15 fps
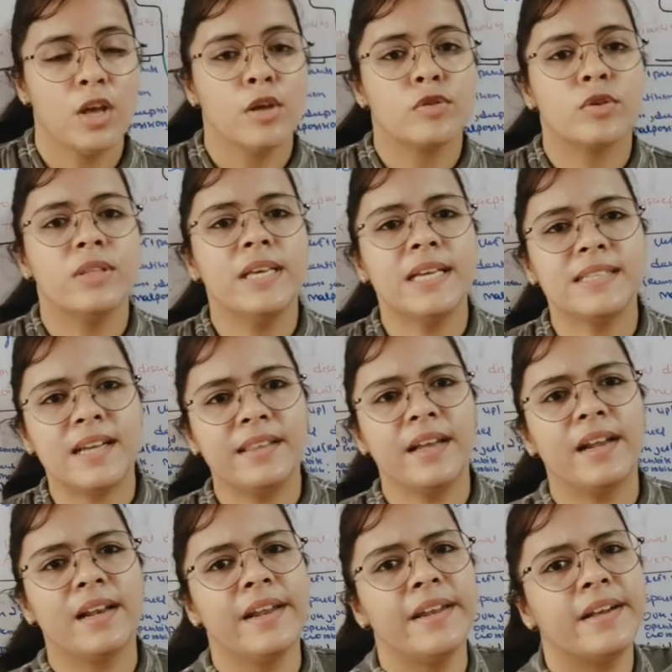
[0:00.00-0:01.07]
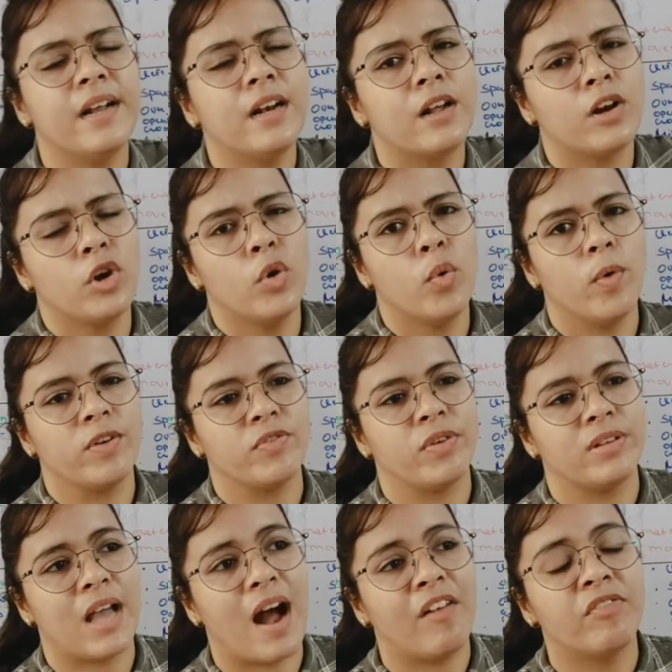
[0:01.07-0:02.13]
So these are the clinical clue, which
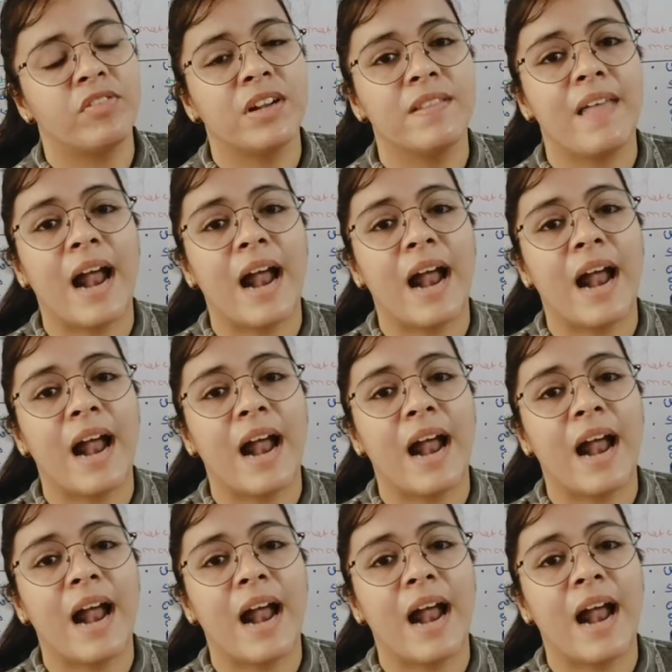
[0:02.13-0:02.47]
means after